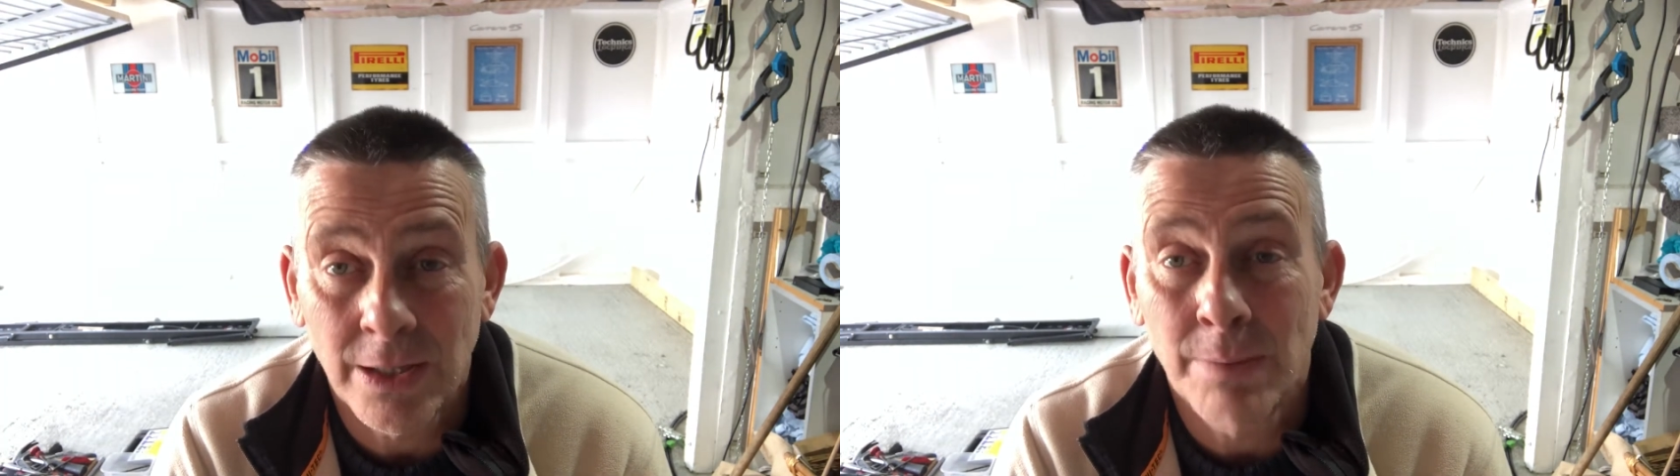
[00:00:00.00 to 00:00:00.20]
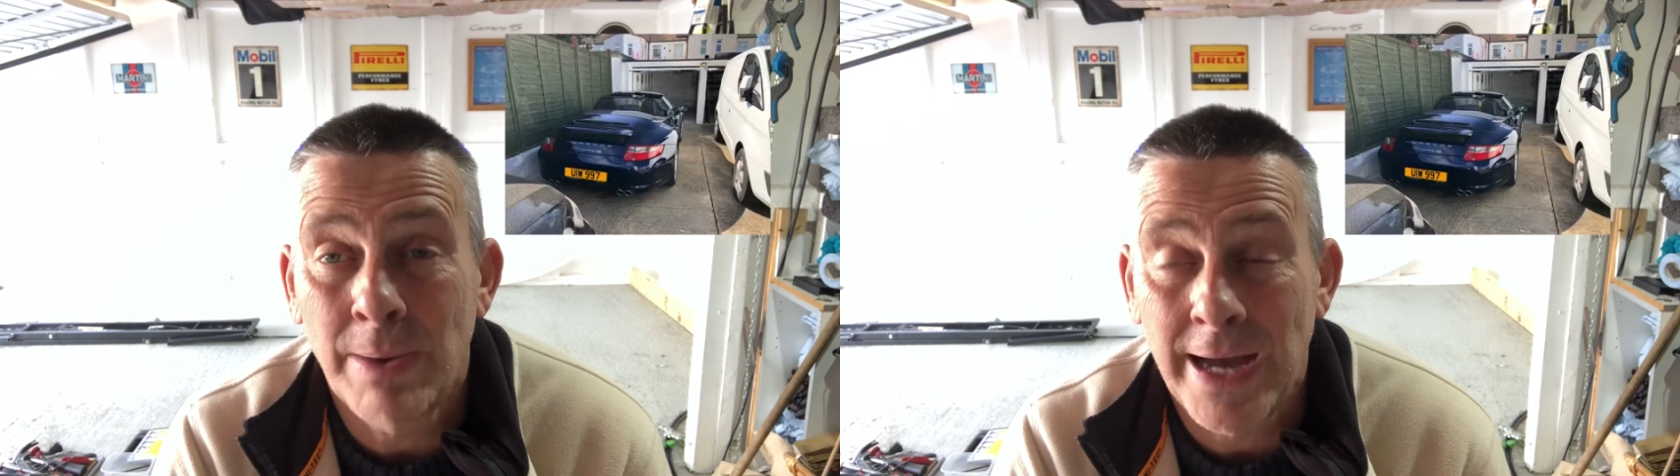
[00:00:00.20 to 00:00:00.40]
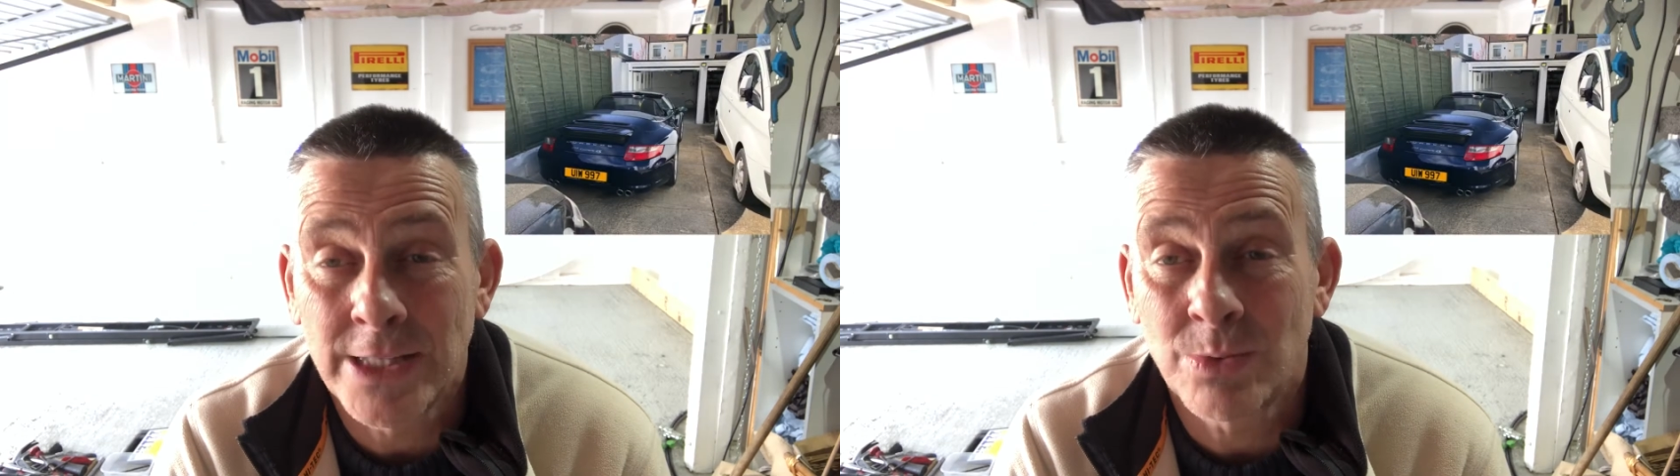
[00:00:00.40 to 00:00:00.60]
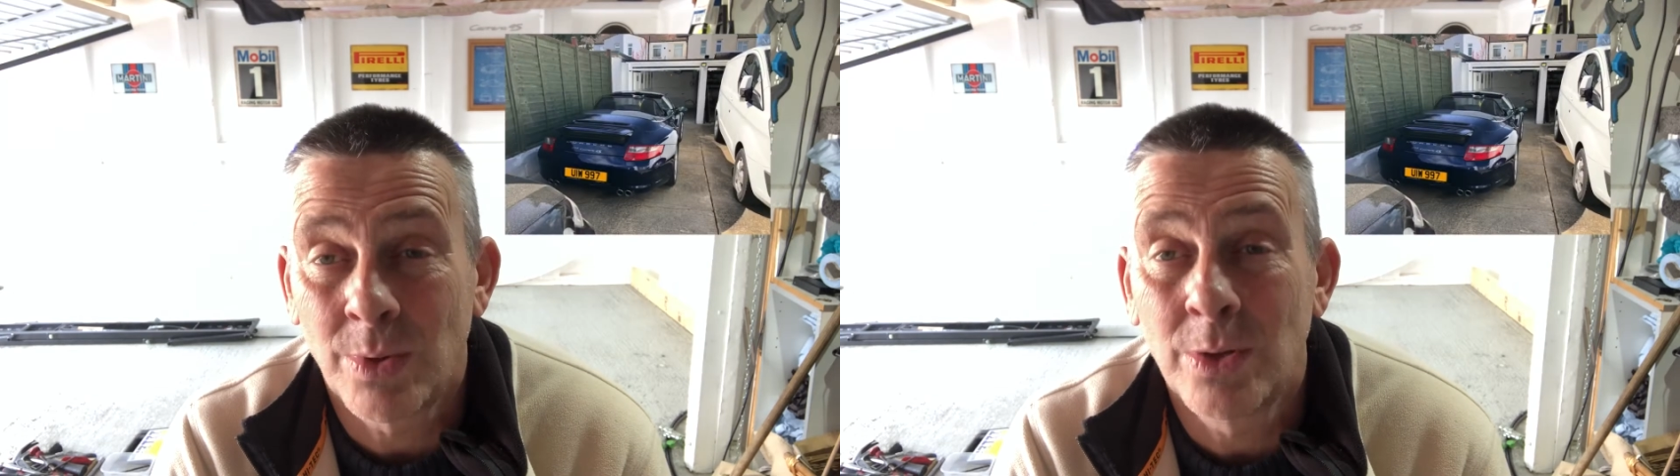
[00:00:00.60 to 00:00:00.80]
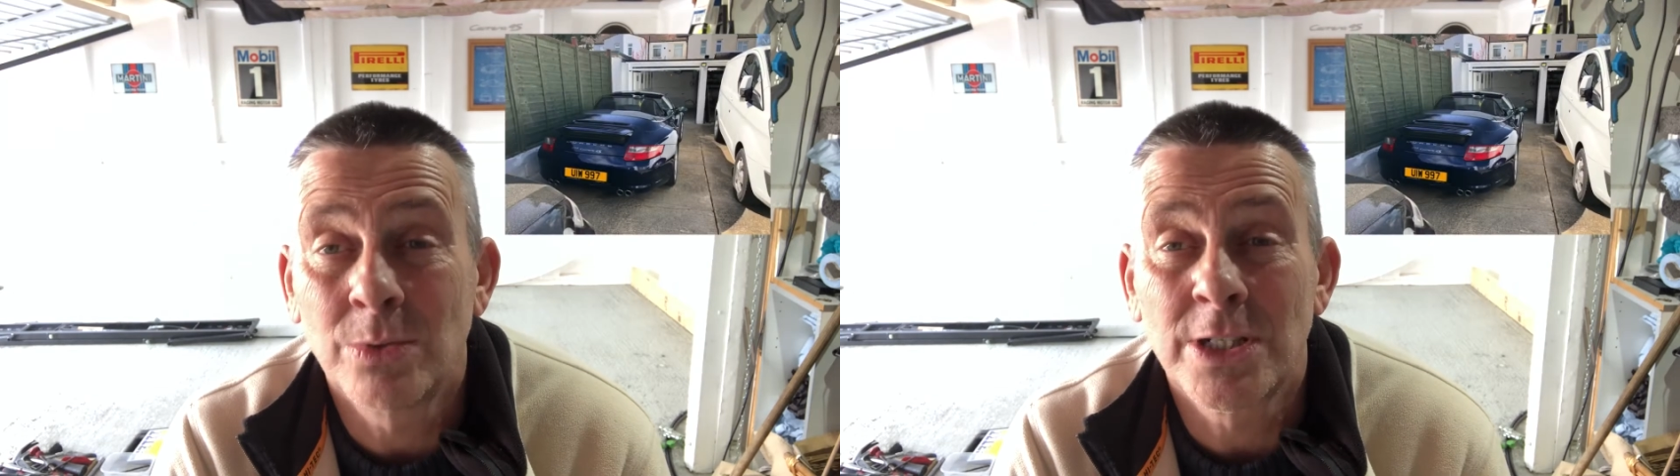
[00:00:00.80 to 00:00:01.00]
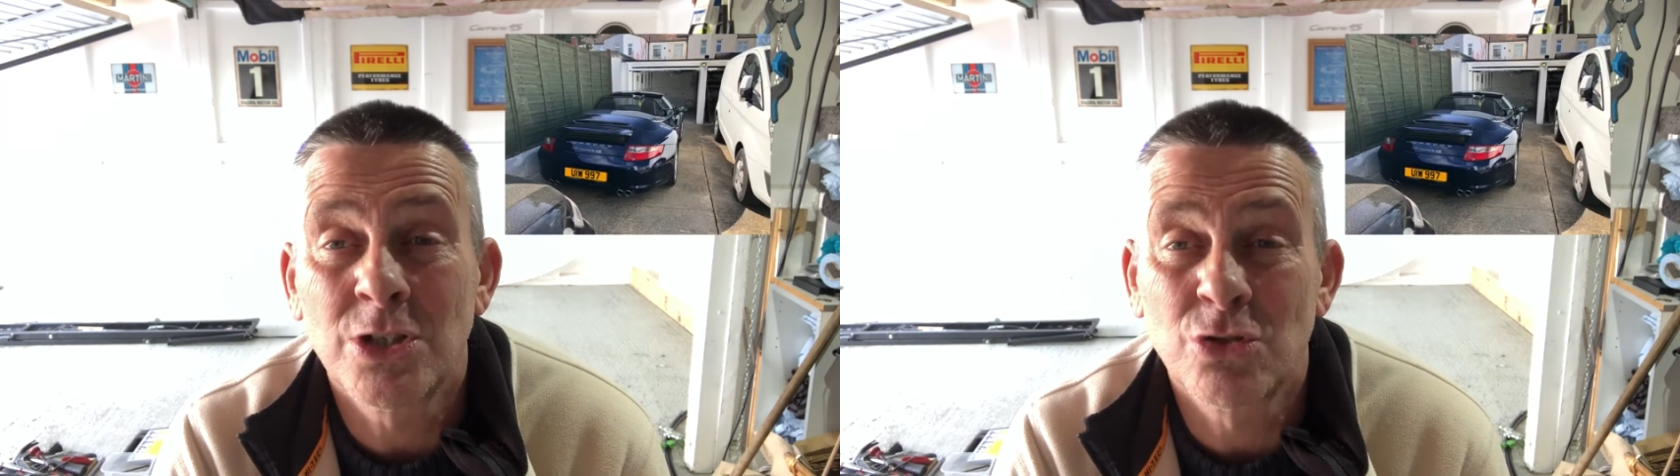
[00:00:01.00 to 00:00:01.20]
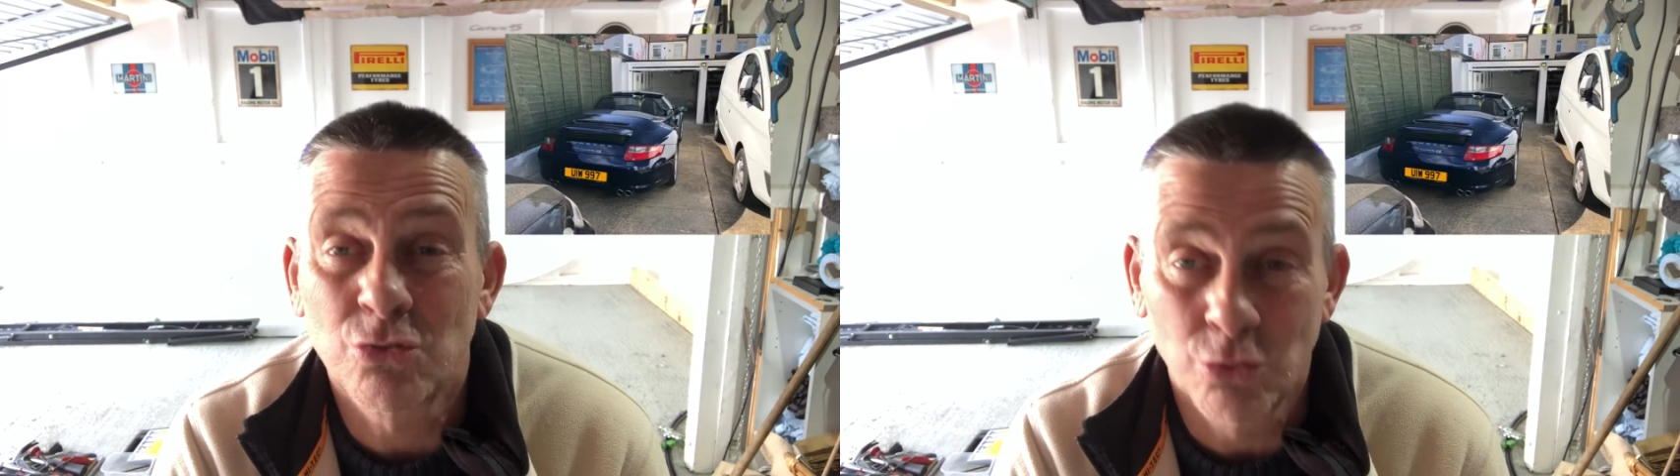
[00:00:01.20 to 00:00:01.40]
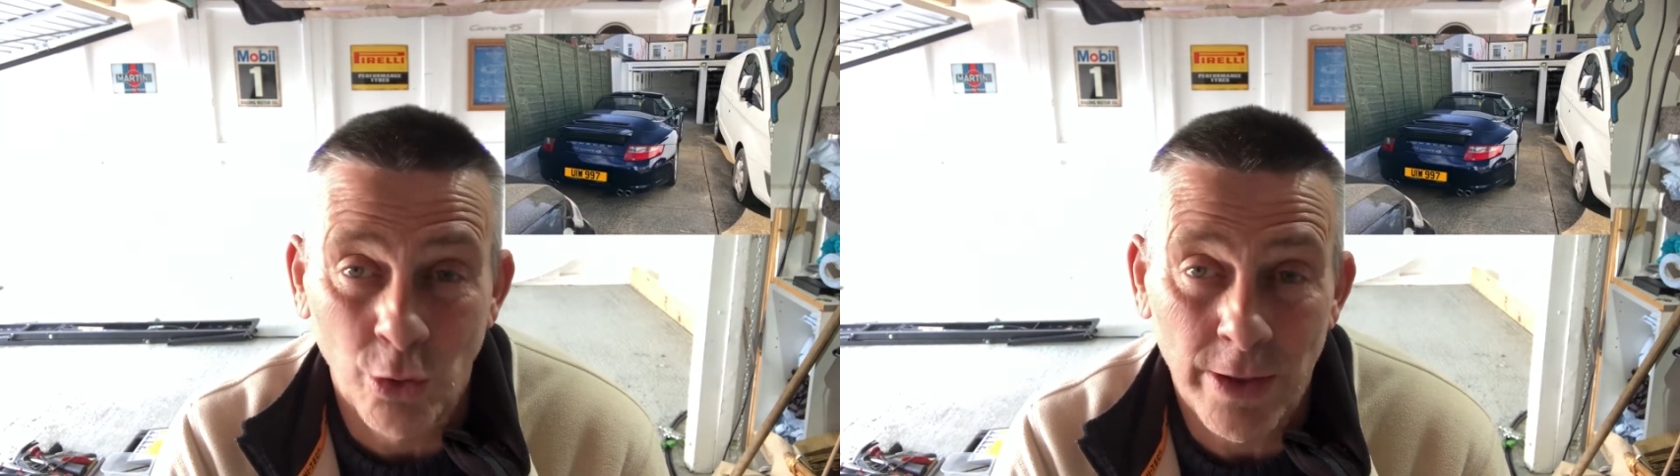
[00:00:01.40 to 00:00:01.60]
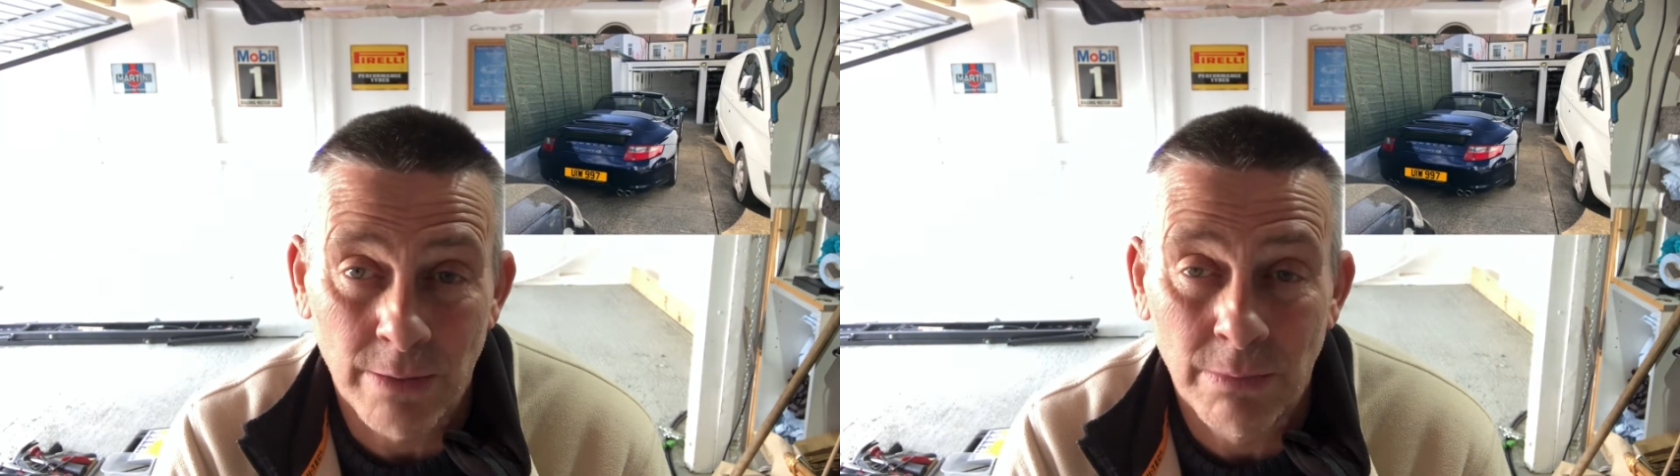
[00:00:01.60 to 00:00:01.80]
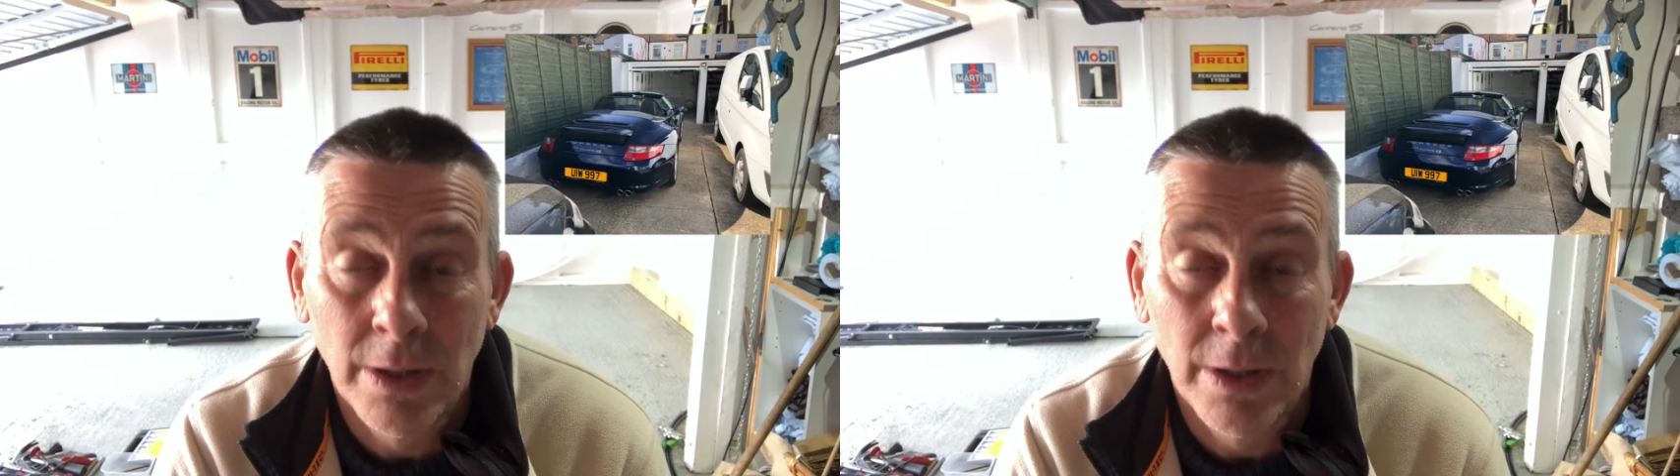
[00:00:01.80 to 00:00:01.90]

Your pads will destroy them.